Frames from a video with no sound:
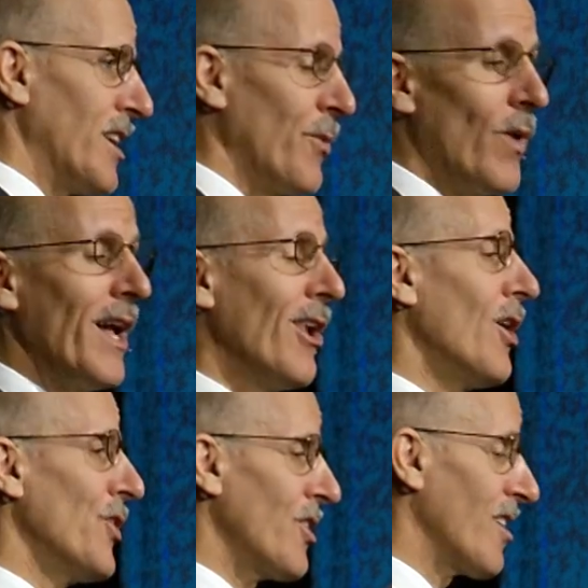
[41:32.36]
and while
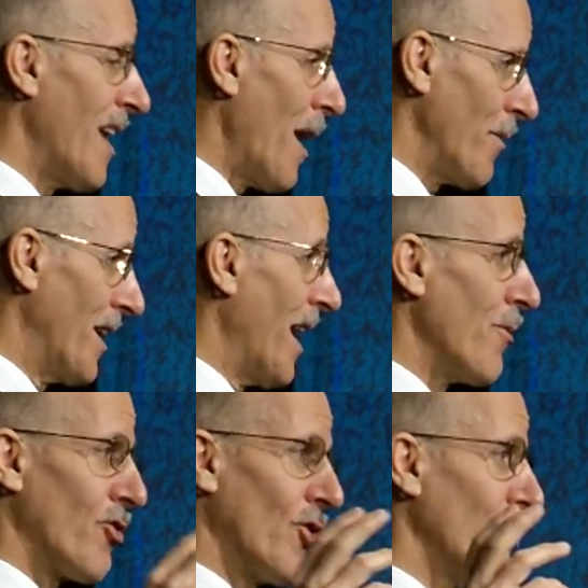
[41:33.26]
all this is happening, I
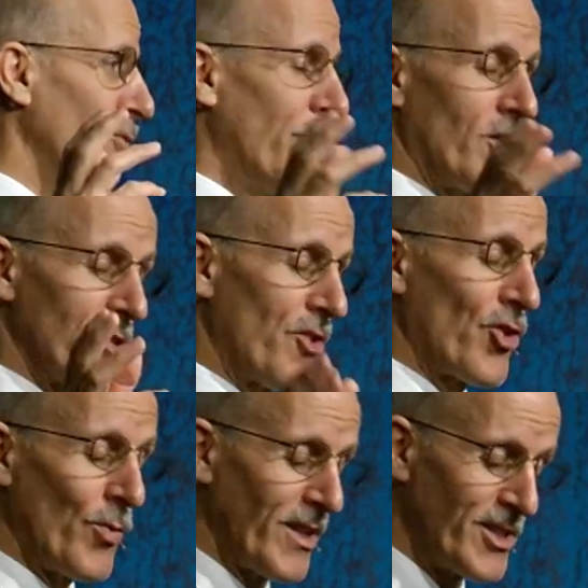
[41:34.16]
was so spiritual and
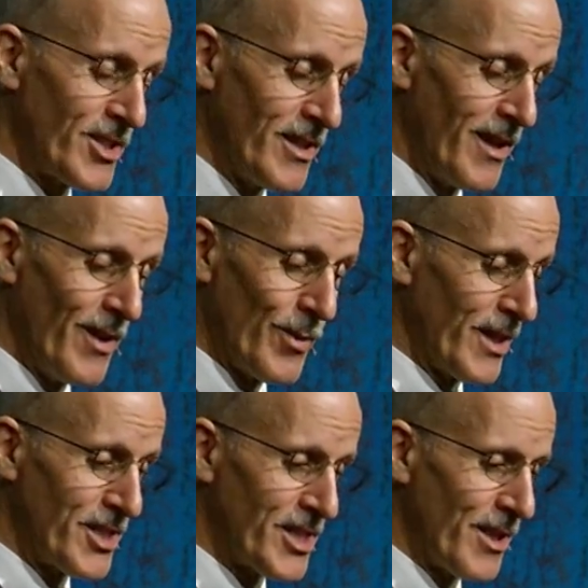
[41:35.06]
so
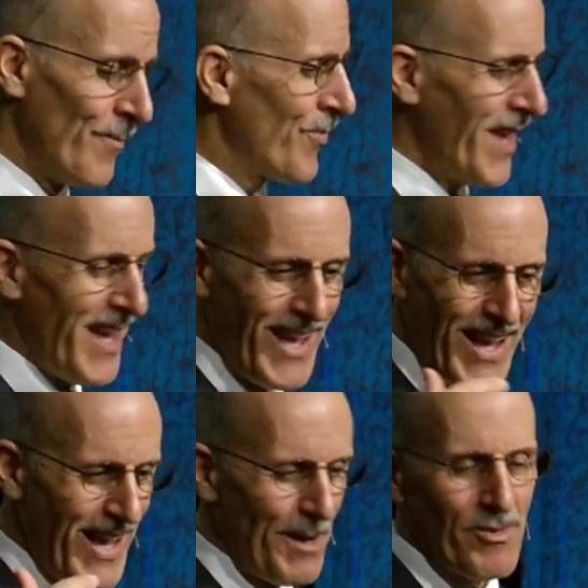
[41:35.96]
religious,
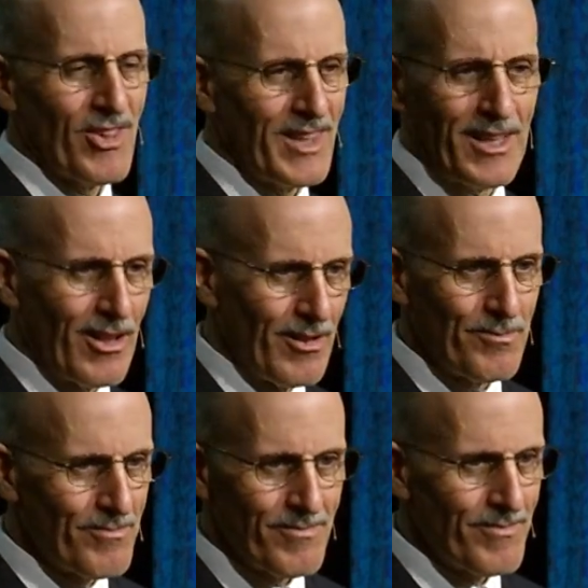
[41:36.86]
I'm still
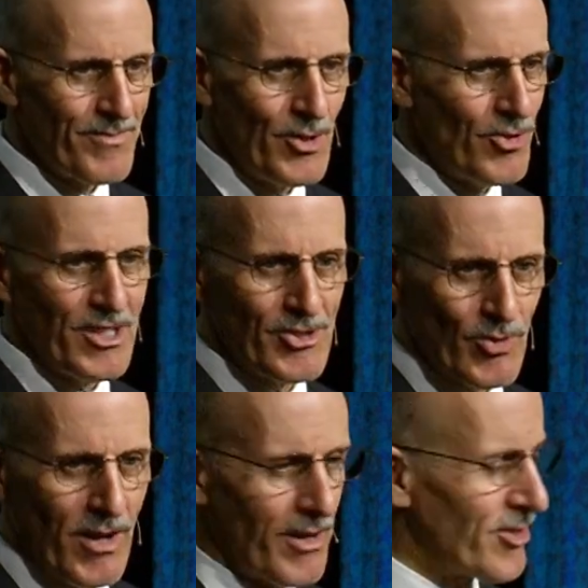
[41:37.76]
using
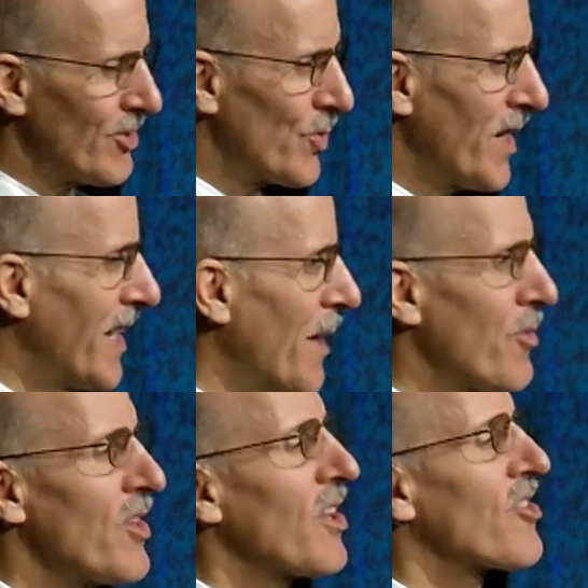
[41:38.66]
drugs and drinking. I'm
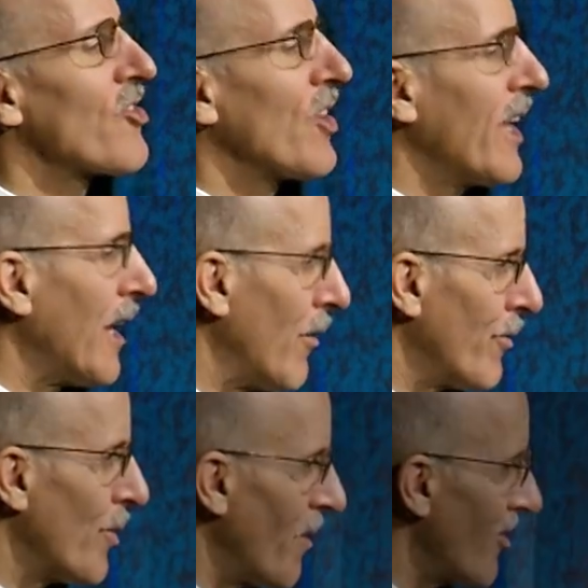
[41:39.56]
still a slave to my